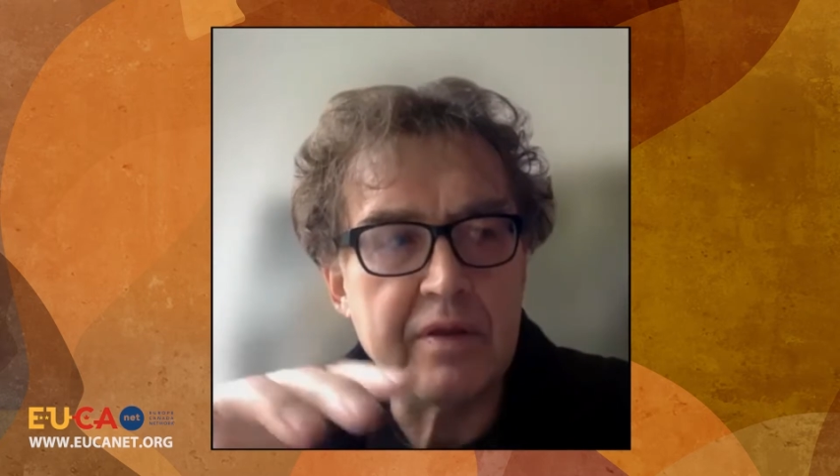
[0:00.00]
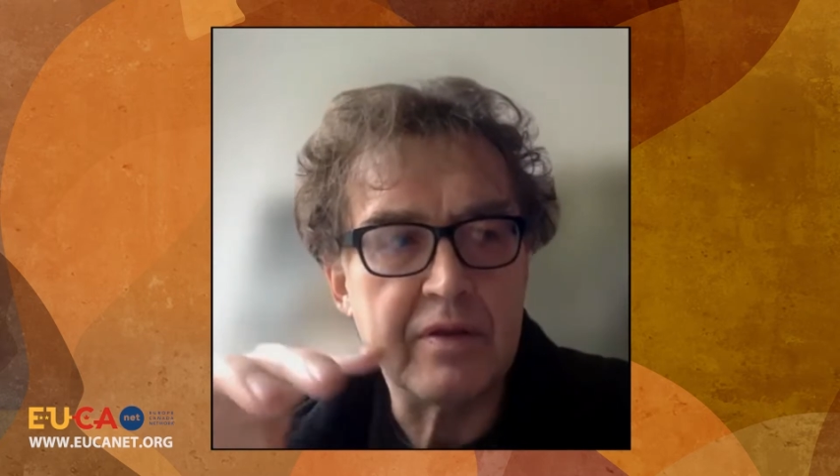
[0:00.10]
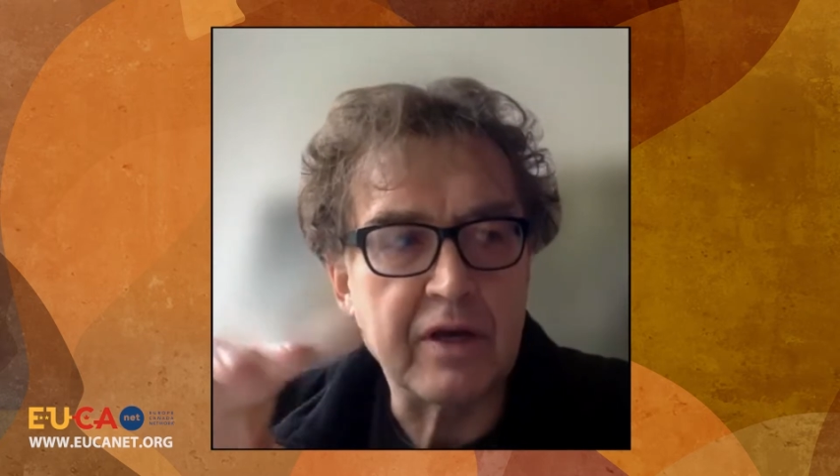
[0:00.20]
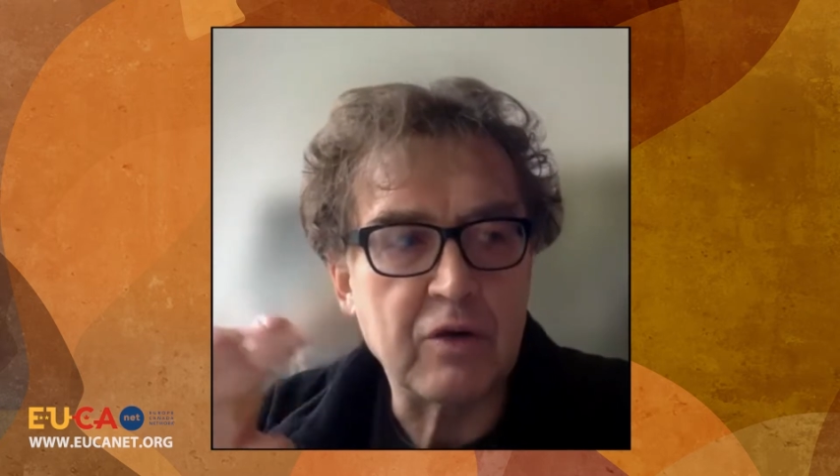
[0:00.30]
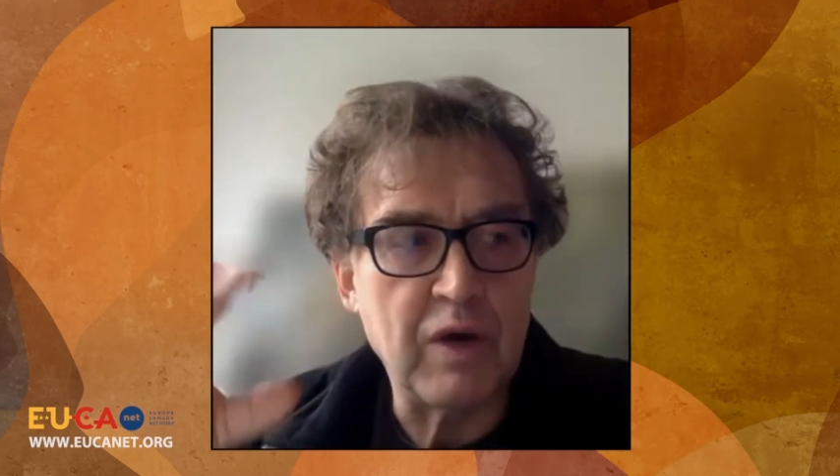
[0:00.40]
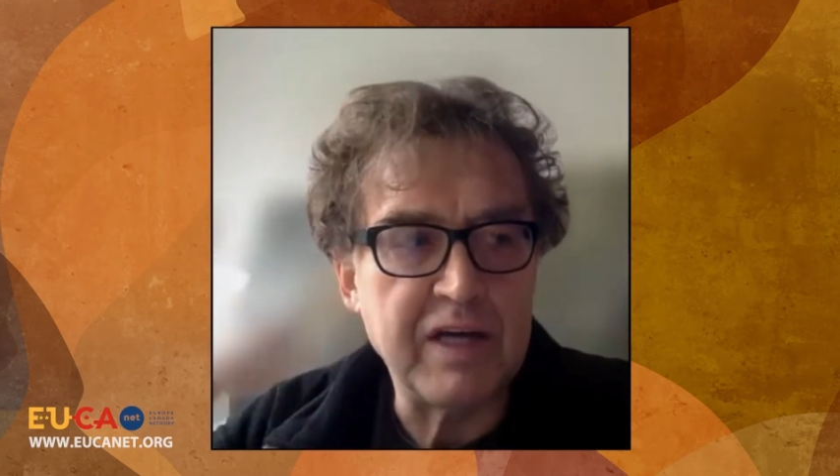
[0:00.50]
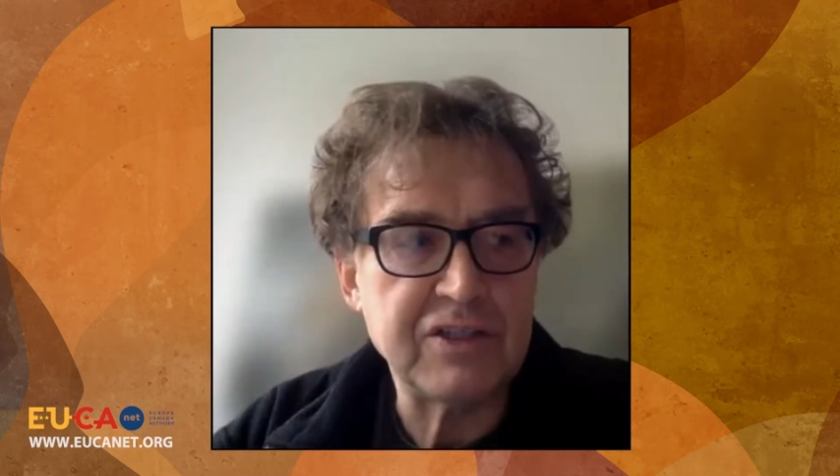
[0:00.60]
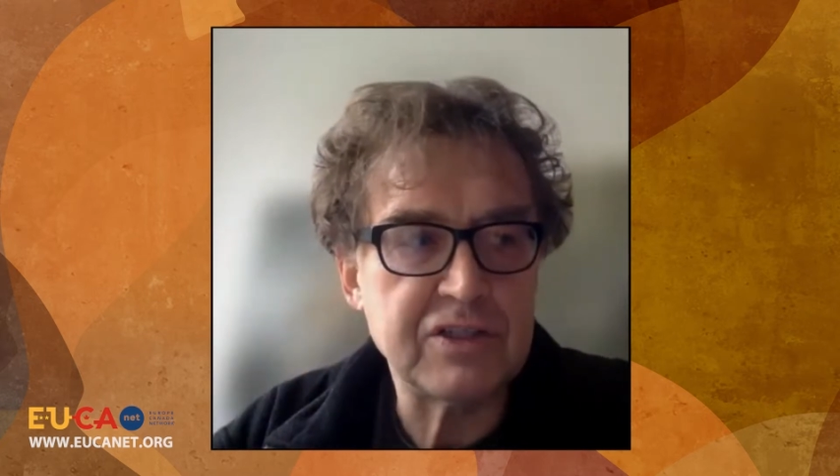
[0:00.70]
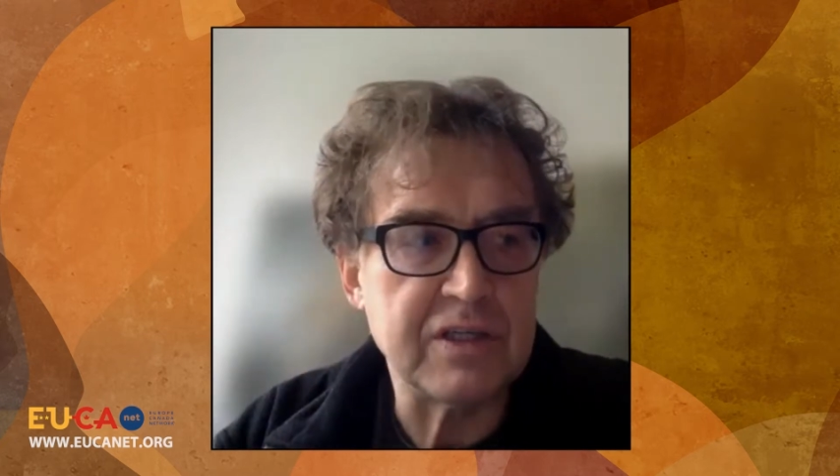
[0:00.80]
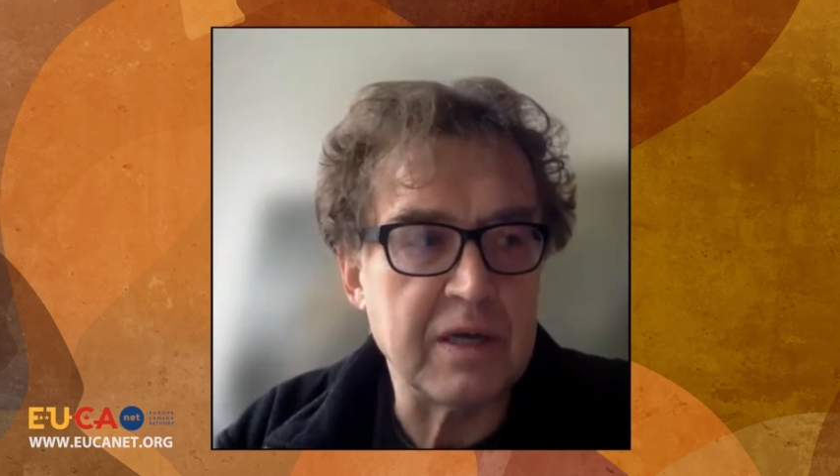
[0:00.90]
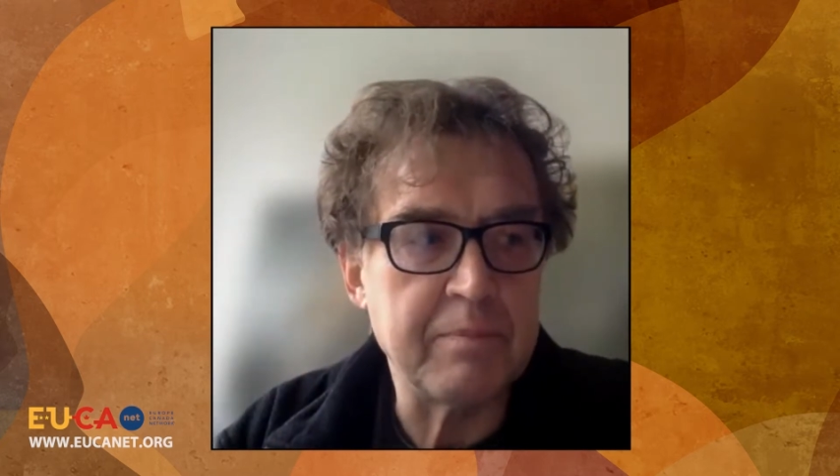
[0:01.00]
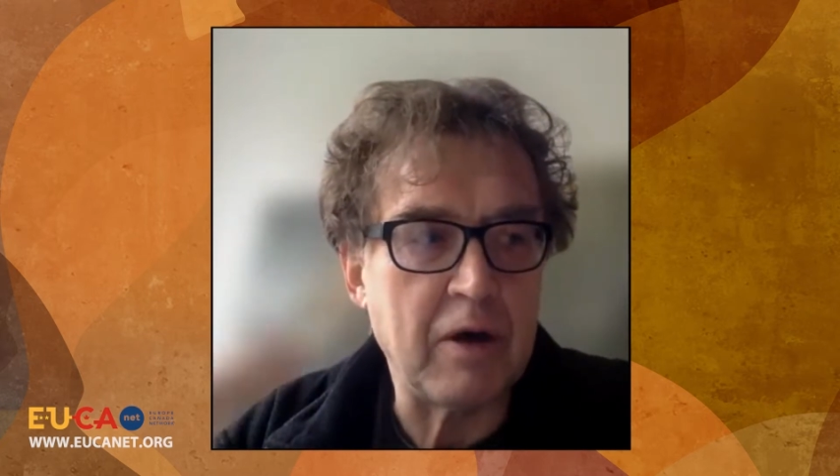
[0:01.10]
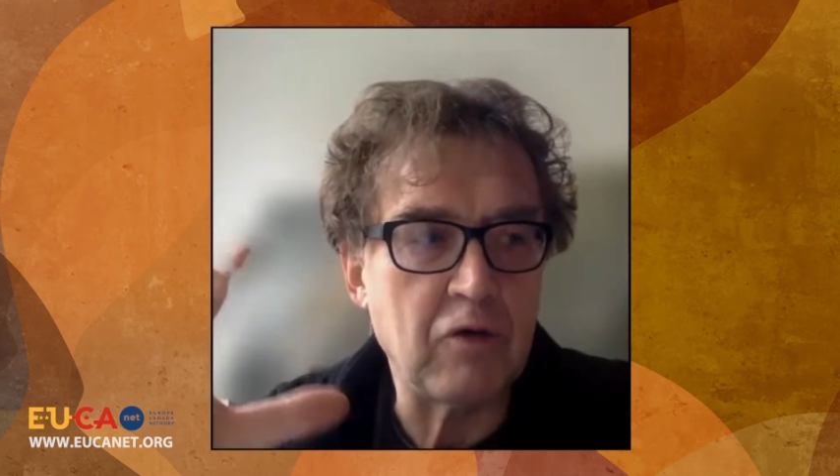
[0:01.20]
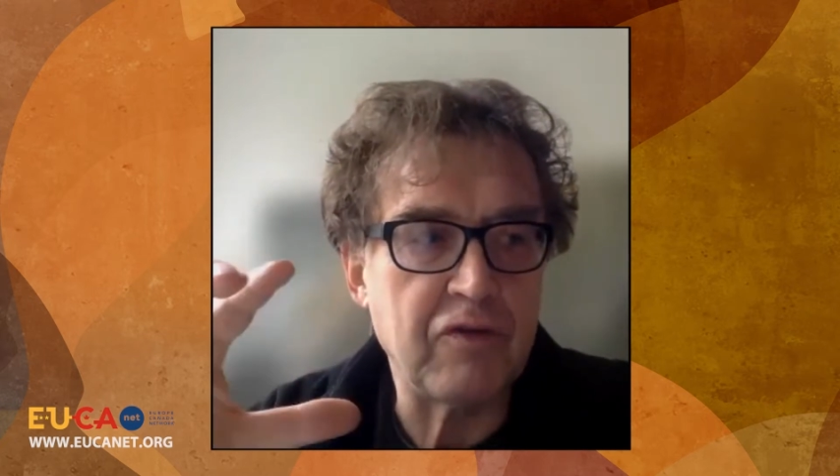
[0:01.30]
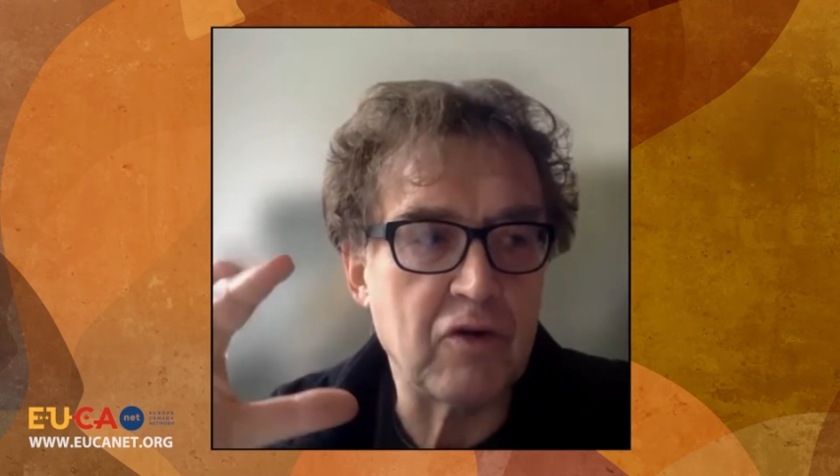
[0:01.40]
question
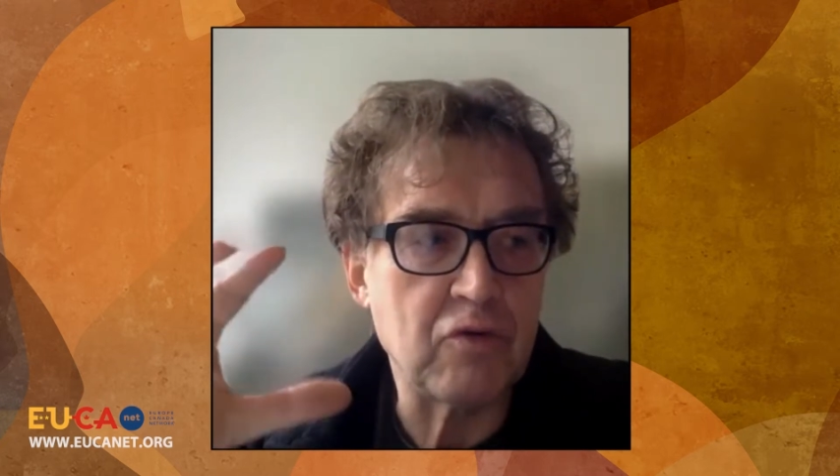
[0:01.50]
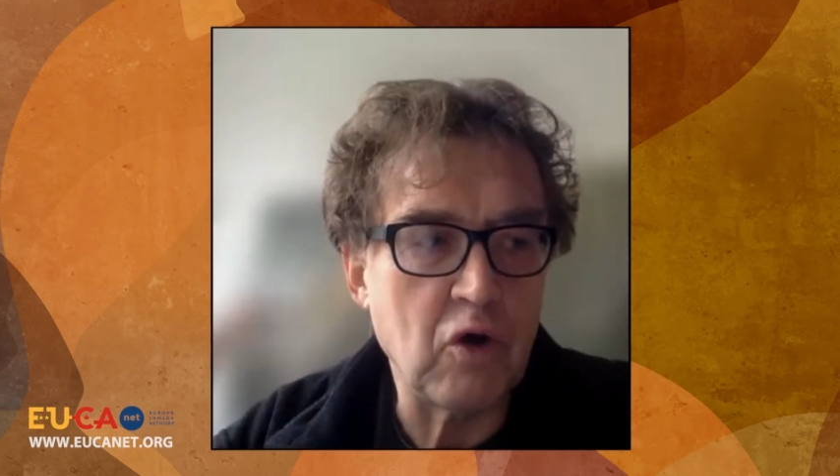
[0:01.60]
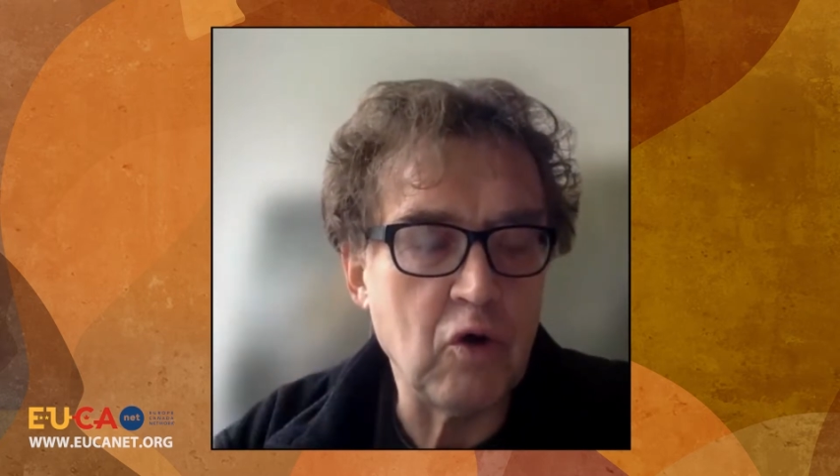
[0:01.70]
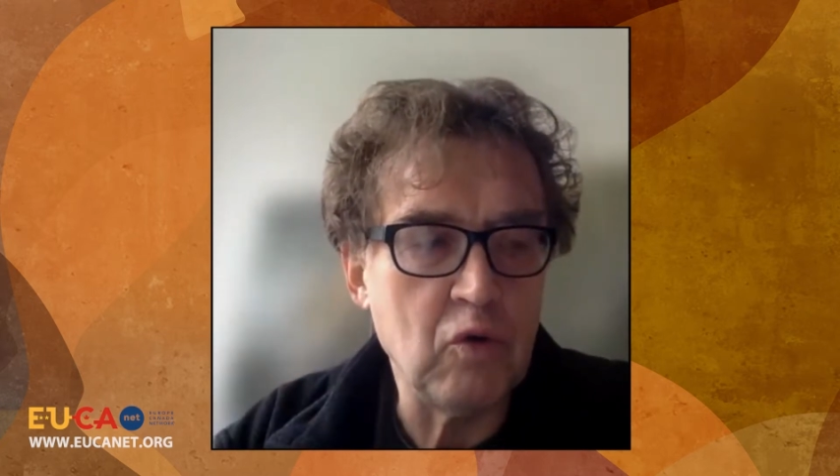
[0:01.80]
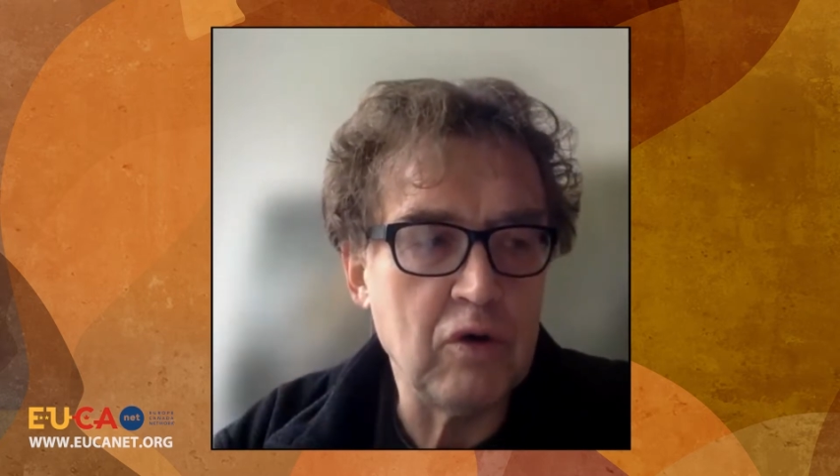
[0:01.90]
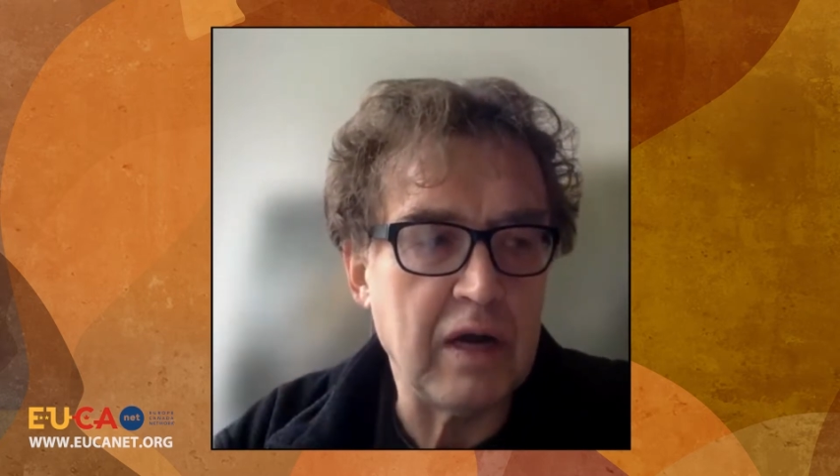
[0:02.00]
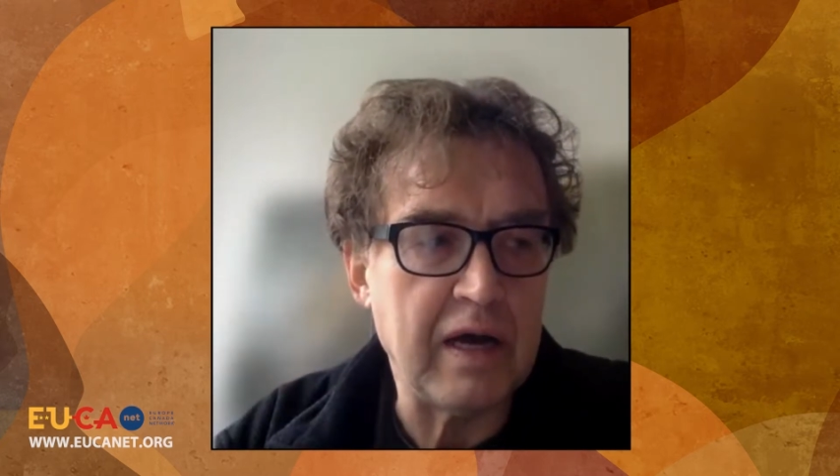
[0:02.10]
about the role